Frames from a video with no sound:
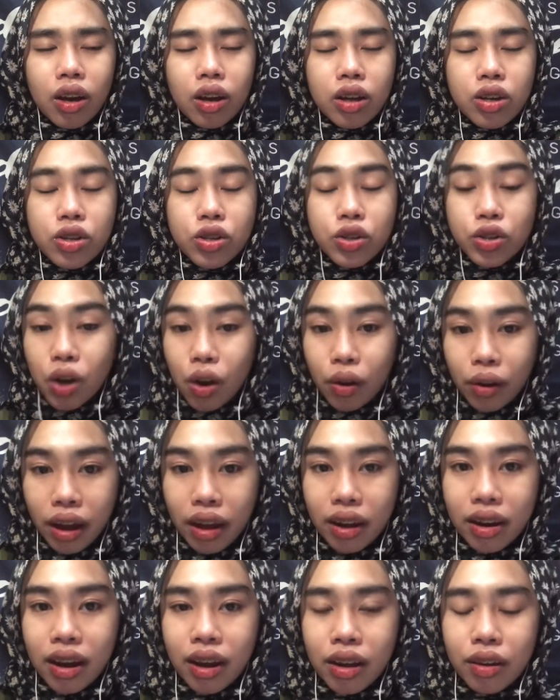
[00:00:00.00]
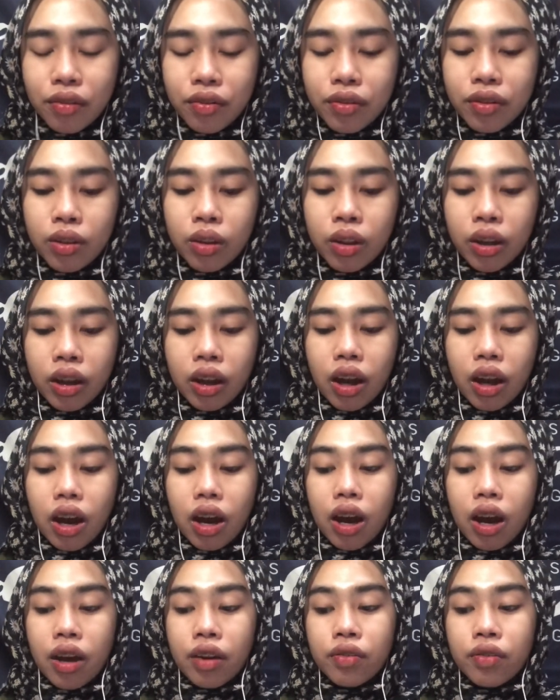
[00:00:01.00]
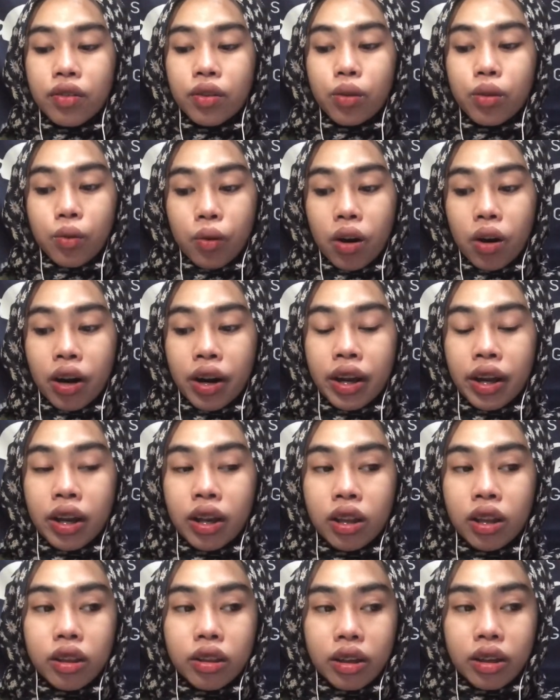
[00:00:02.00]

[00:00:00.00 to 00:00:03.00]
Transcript: shocked, and I feel like I feel quiet,